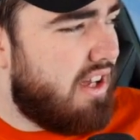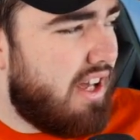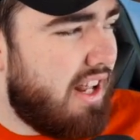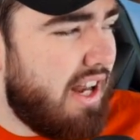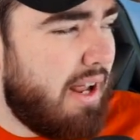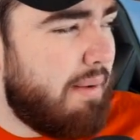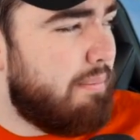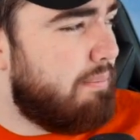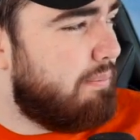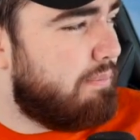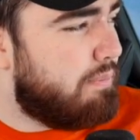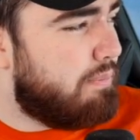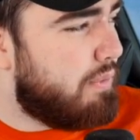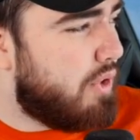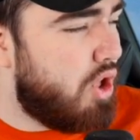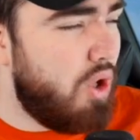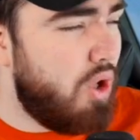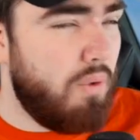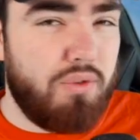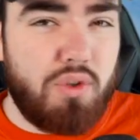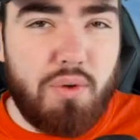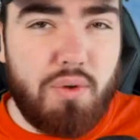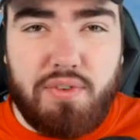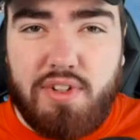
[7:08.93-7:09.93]
I'm
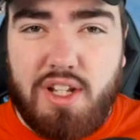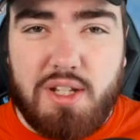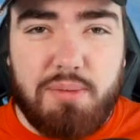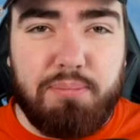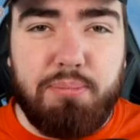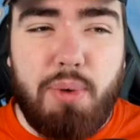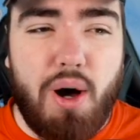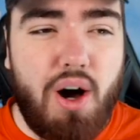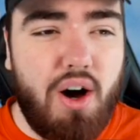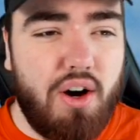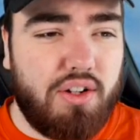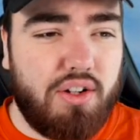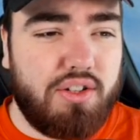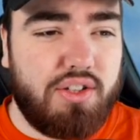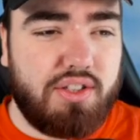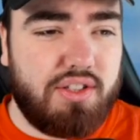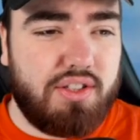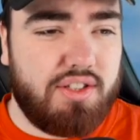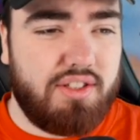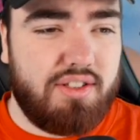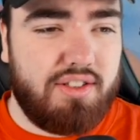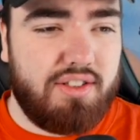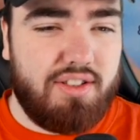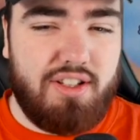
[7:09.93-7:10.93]
cooped up in this
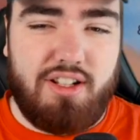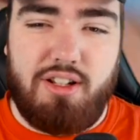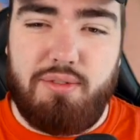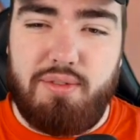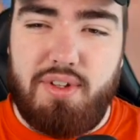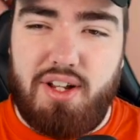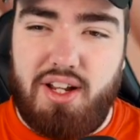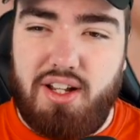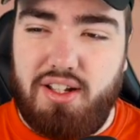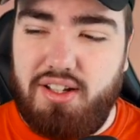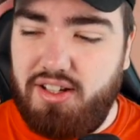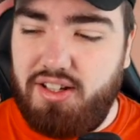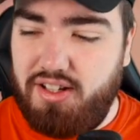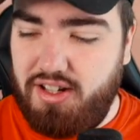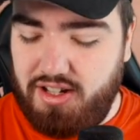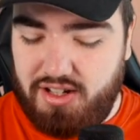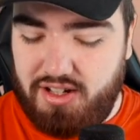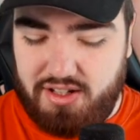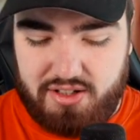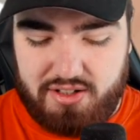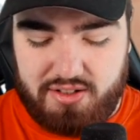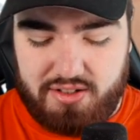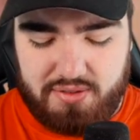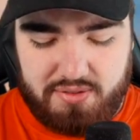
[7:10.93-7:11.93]
box at the minute. Ugh.
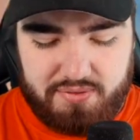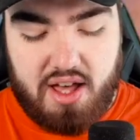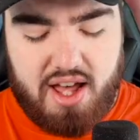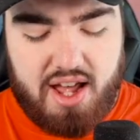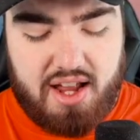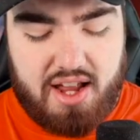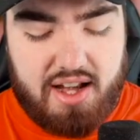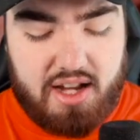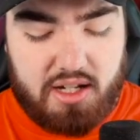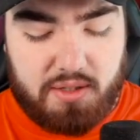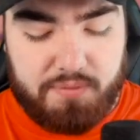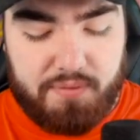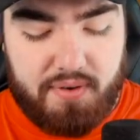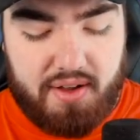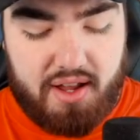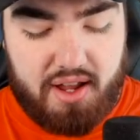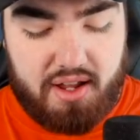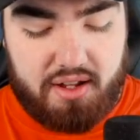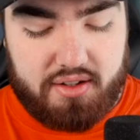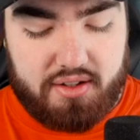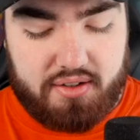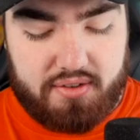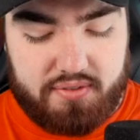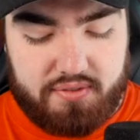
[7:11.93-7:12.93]
All right, next
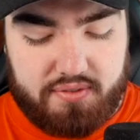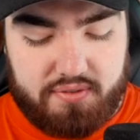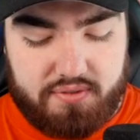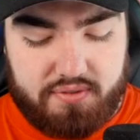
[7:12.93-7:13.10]
pack.